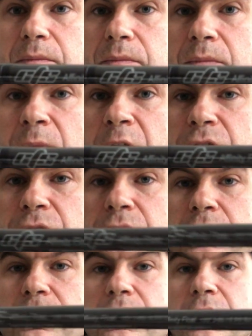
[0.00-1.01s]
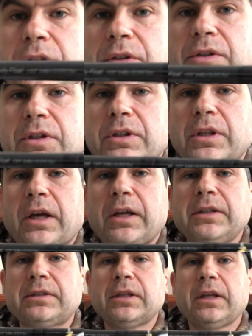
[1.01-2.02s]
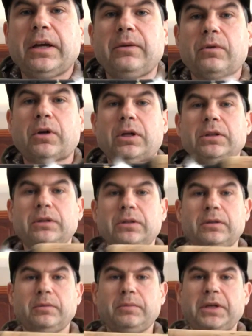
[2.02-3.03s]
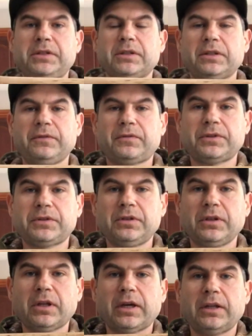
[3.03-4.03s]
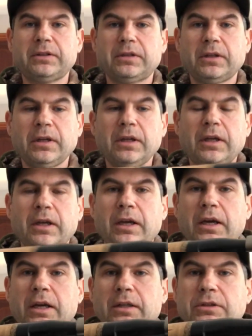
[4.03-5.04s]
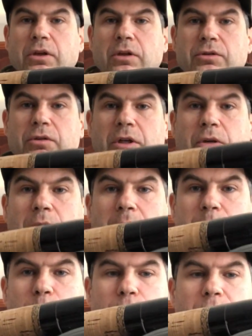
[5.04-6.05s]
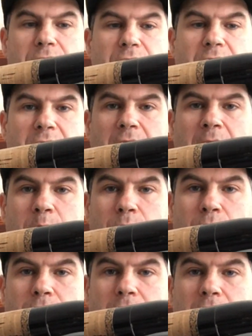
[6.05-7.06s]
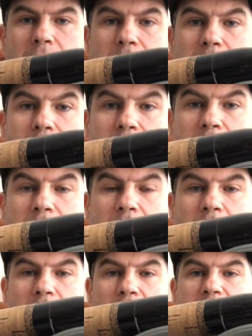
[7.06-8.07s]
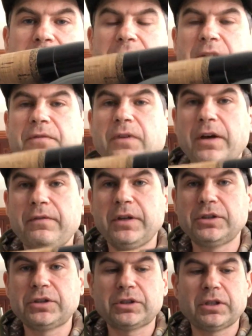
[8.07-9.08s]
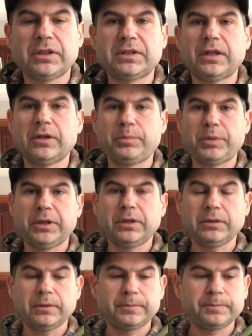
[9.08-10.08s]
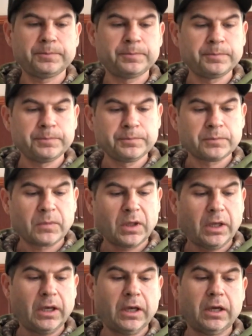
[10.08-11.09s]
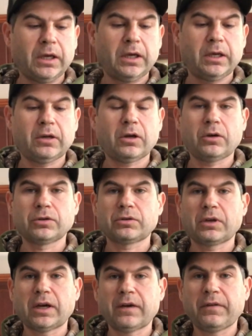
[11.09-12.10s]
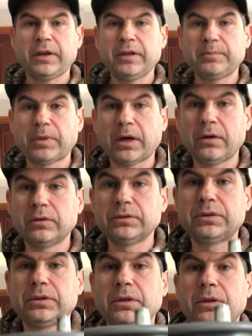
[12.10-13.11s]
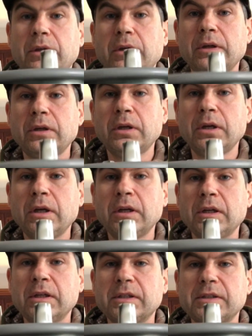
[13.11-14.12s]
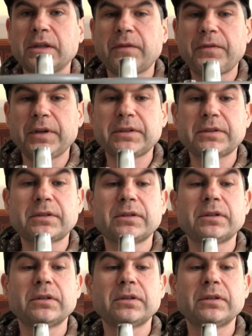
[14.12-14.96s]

not sure if you can see that. It's a light rod, basically for steelhead, and it's also equipped with the EVA reel. This is a 5-inch center pin, and I also have 8-pound Suffix